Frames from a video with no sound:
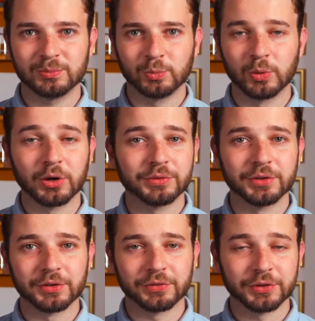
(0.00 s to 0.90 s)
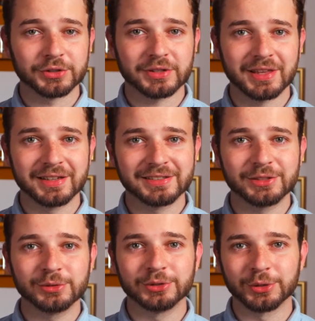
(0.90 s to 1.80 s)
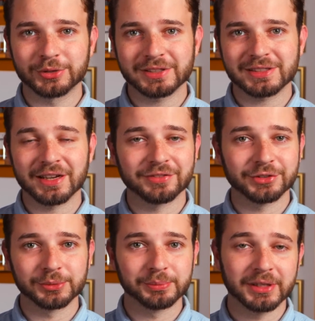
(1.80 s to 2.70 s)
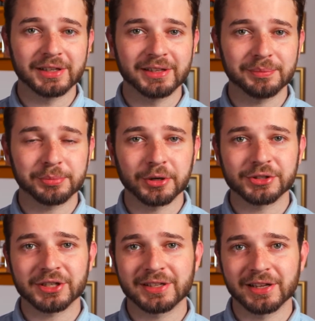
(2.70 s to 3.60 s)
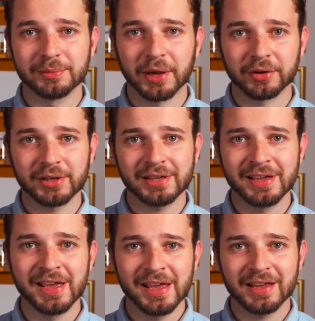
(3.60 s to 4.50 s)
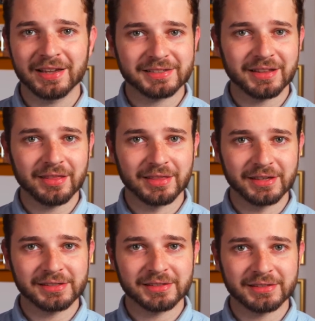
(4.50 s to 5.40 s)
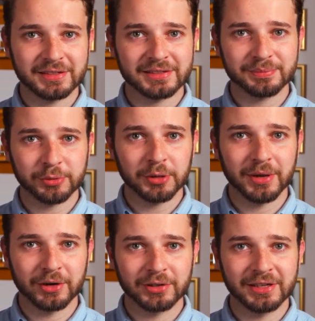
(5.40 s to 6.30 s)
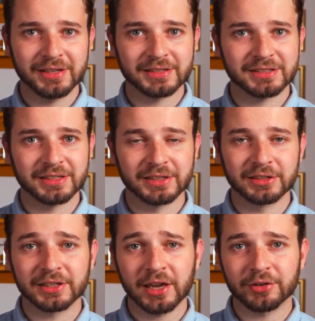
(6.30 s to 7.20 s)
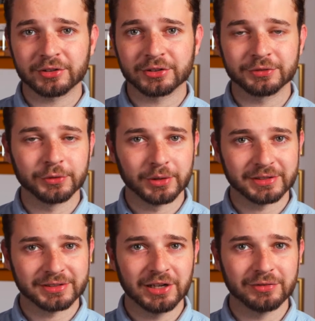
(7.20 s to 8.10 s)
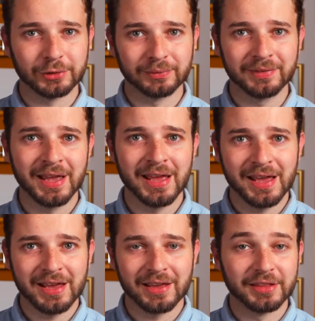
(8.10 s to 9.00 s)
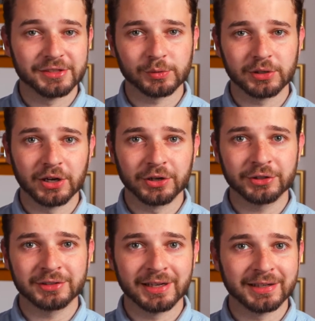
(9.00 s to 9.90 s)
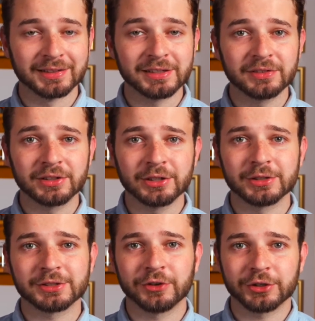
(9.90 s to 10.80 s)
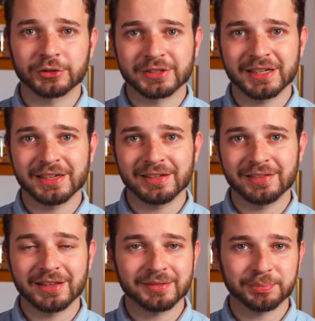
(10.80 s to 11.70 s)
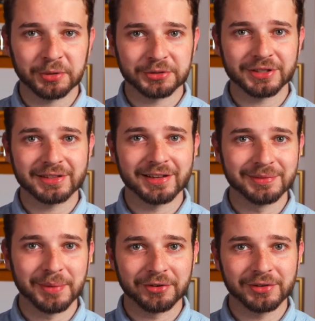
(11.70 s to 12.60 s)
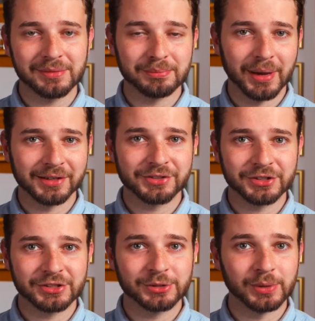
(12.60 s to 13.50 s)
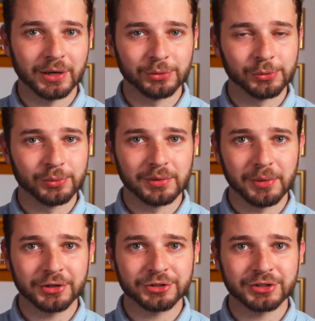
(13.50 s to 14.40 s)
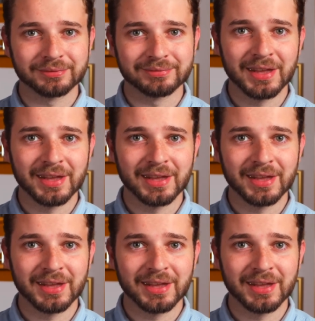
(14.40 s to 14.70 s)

One of the first things you'll notice after picking up Project Hail Mary is that this is primarily a single character focused novel. In this regard, I'd even go as far to say that Project Hail Mary manages to outdo The Martian.